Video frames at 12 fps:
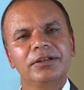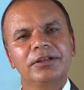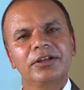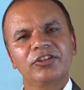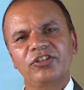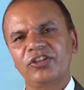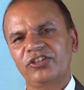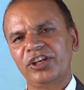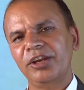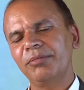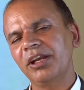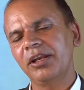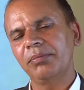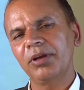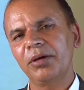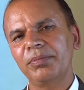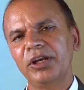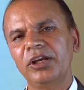sustainable
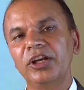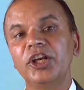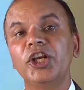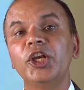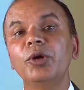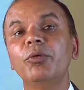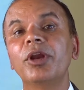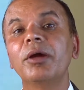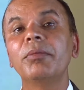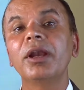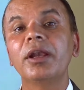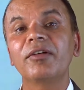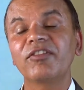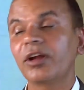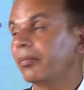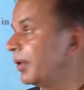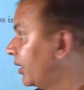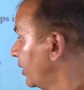development, durable
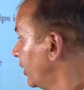development.